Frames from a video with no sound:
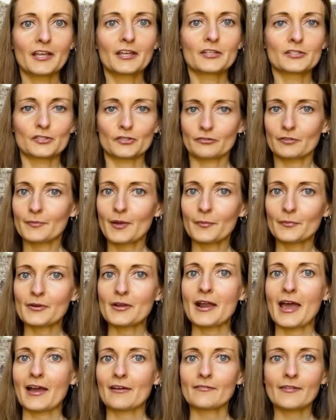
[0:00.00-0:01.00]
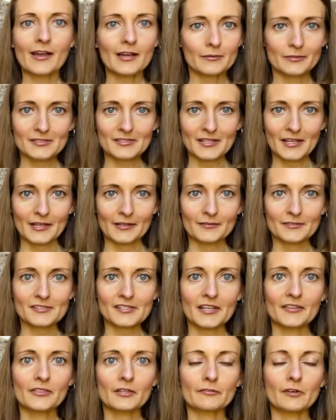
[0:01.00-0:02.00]
So remember, not vowel sounds,
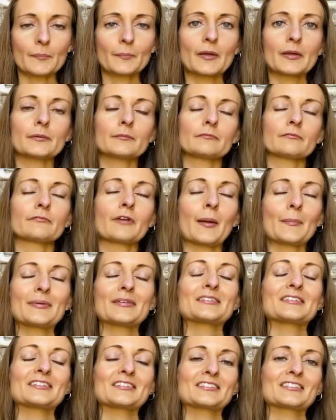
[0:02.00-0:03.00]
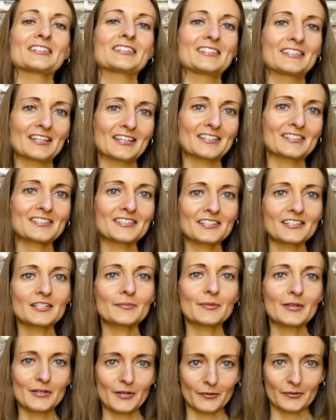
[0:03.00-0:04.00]
and the repetition does need to
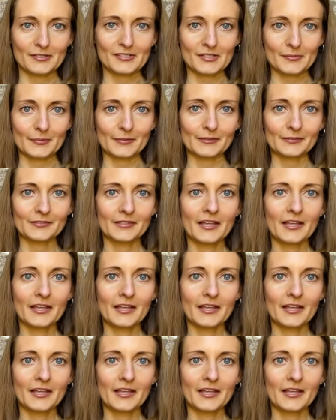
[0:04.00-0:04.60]
be noticeable.